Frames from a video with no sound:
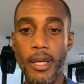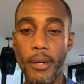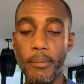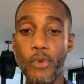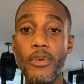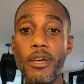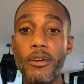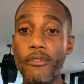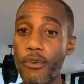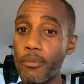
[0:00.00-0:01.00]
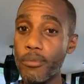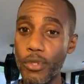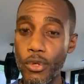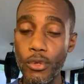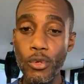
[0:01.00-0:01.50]
Moving from
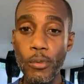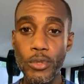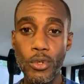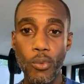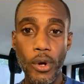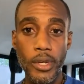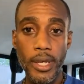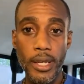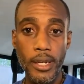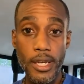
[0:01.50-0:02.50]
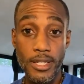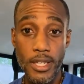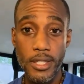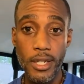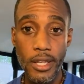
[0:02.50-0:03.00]
youth group to working in
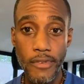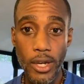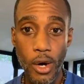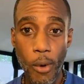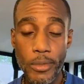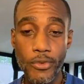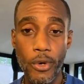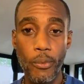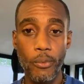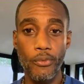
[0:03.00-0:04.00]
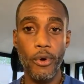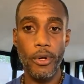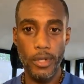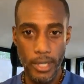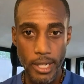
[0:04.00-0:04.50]
assisted living homes for
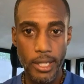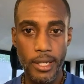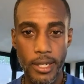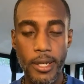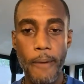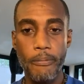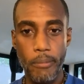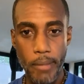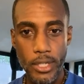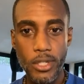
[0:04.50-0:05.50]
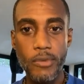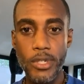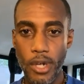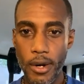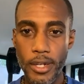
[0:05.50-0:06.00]
clinically mentally
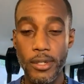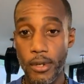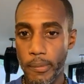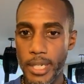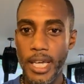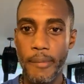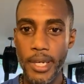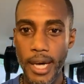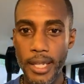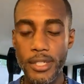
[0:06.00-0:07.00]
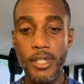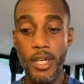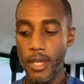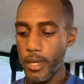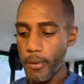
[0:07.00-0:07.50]
retarded during my time in college.
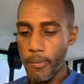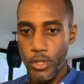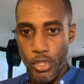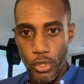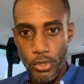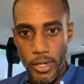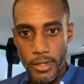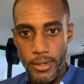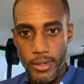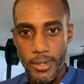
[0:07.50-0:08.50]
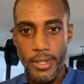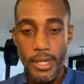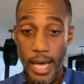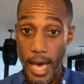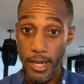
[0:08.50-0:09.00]
Children,
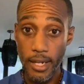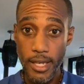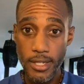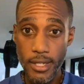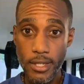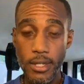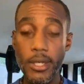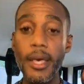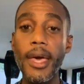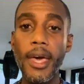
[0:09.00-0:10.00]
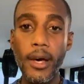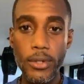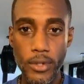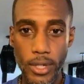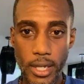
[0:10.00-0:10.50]
adolescents,
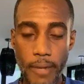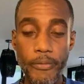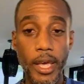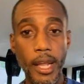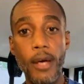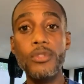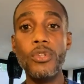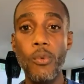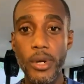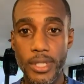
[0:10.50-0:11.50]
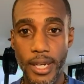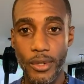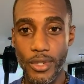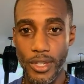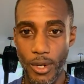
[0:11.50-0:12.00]
elderly. And I also worked in
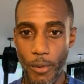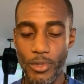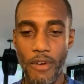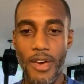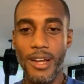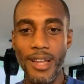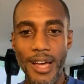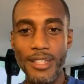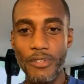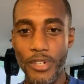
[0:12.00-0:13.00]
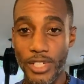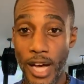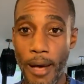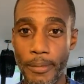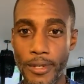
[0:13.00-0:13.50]
elderly homes. So I've had a lot of different jobs.